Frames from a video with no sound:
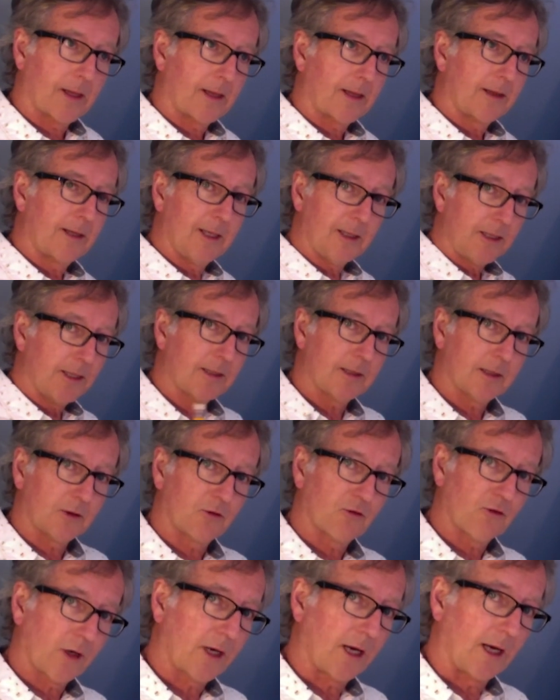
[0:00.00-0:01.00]
this isn't
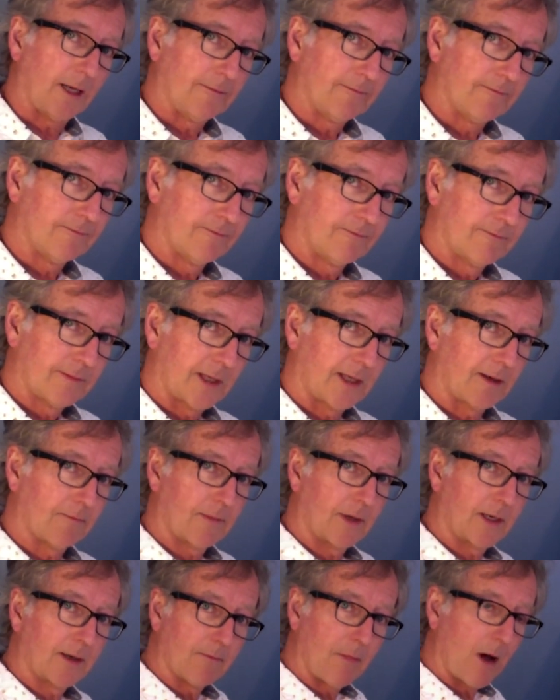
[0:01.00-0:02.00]
tricky.
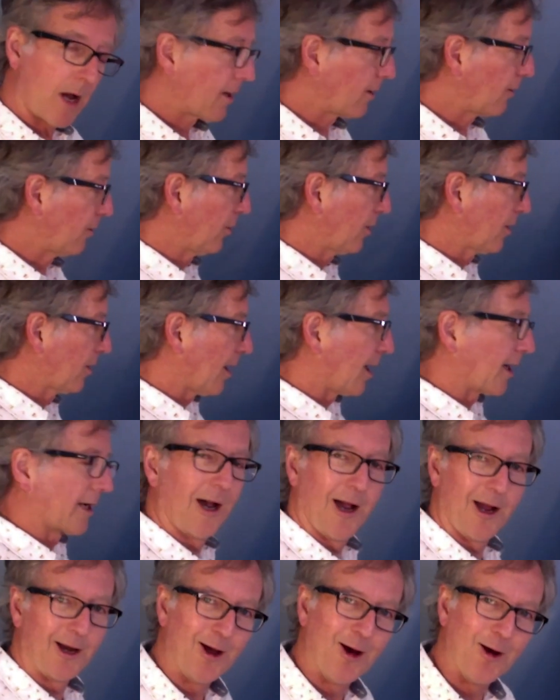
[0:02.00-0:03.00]
It might look
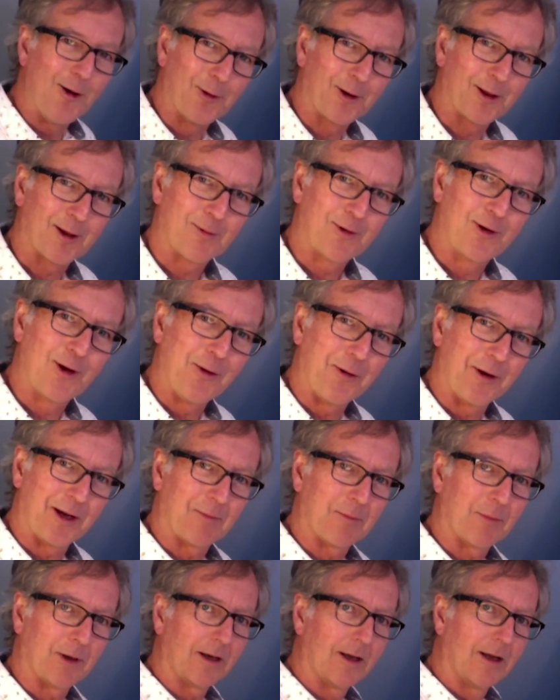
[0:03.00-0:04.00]
like I know what I'm
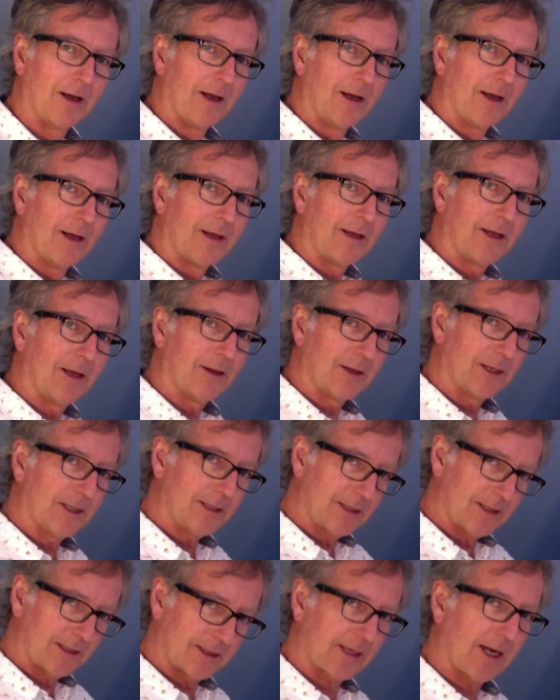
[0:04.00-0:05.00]
doing, but
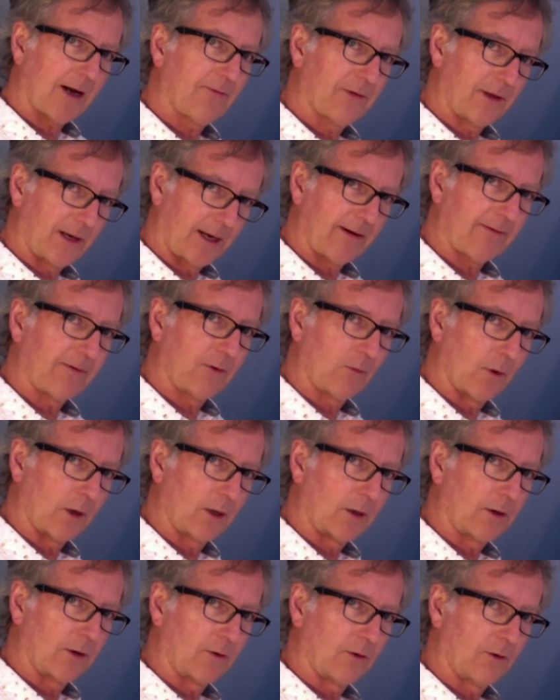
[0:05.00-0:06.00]
this is stuff that
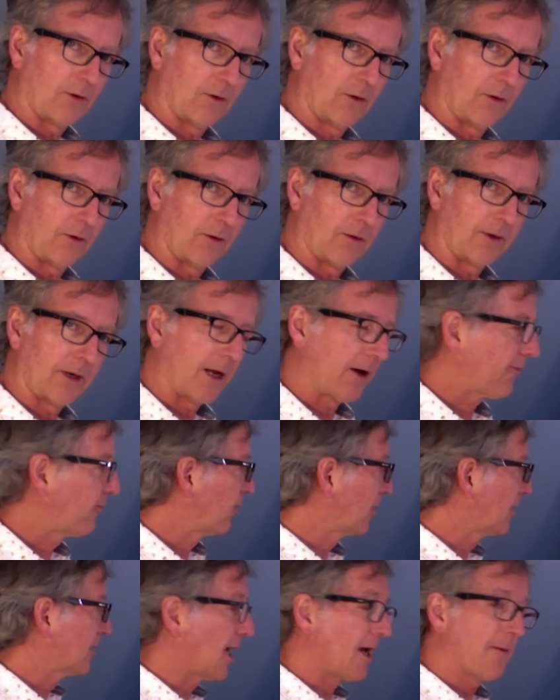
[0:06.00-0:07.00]
everyone can do. Now, for
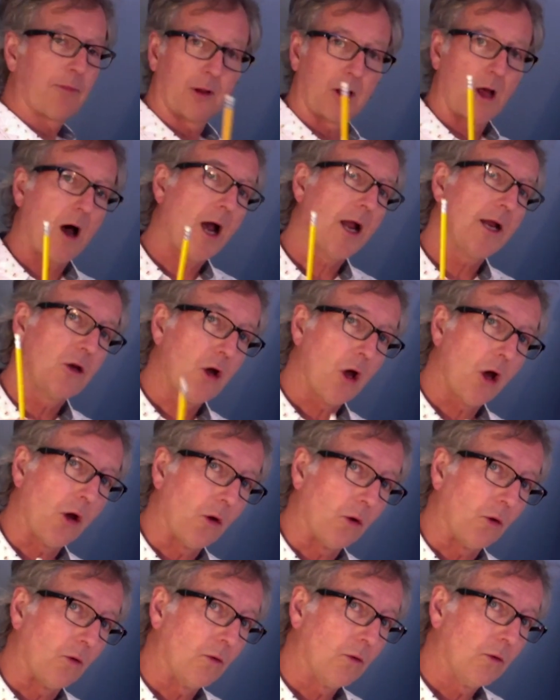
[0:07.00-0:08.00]
example, I
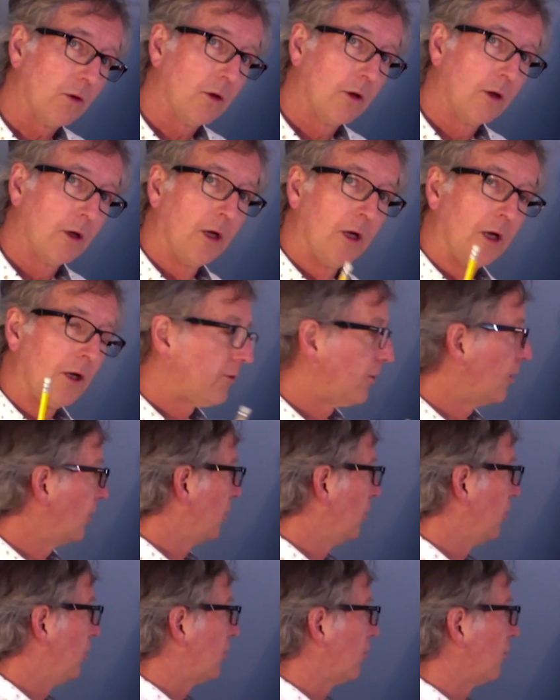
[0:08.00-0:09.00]
know that
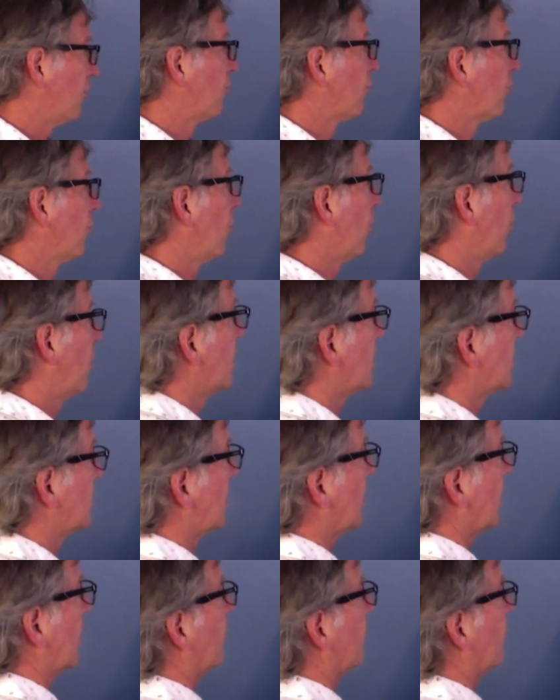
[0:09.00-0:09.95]
you can draw a stick